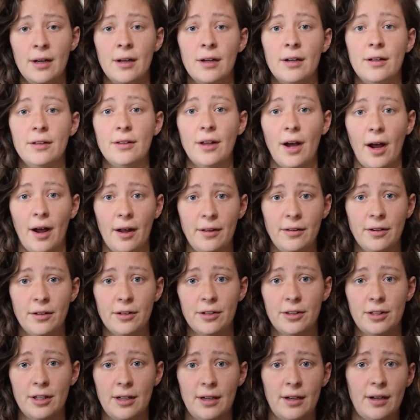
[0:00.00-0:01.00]
the other
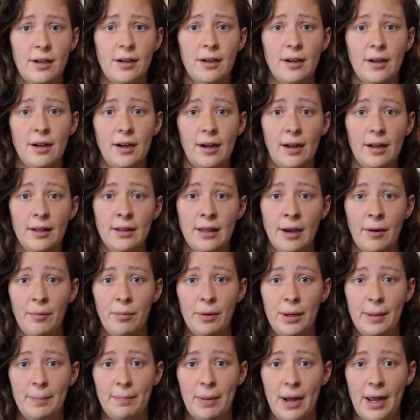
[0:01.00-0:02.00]
thing that
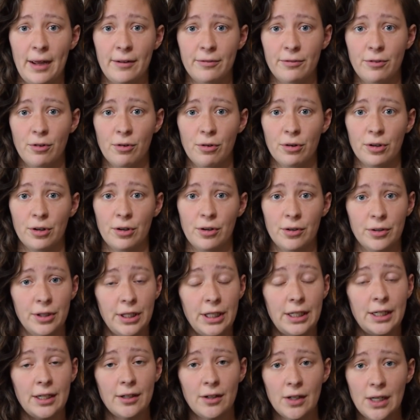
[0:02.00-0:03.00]
we pay for on a
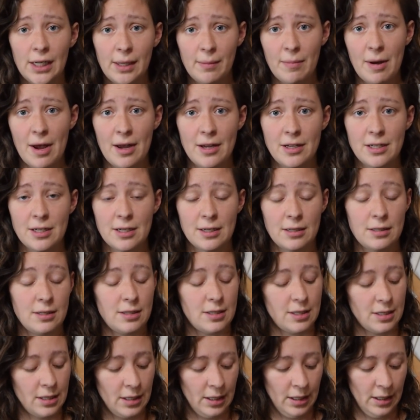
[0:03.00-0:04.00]
yearly
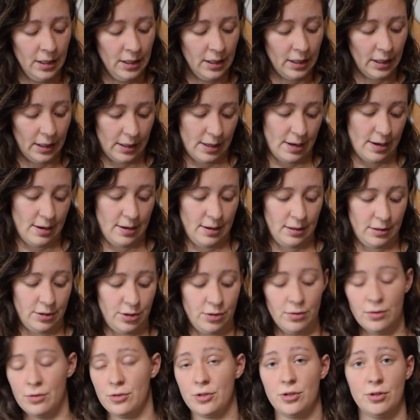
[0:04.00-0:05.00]
basis,
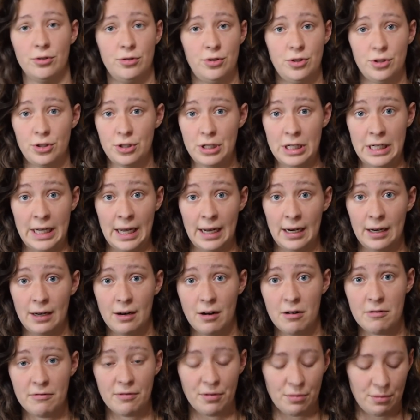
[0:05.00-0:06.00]
also just to get it
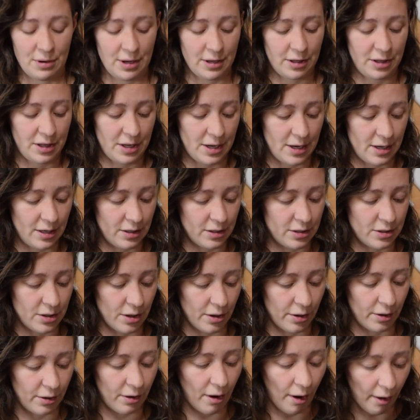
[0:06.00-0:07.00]
over with, is
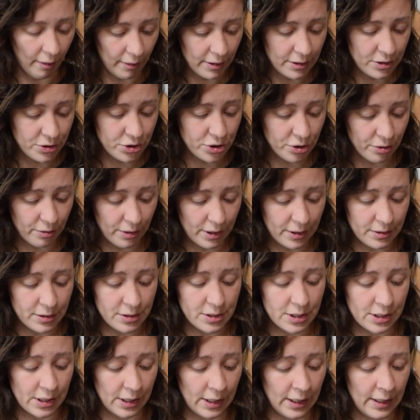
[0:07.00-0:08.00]
a car insurance.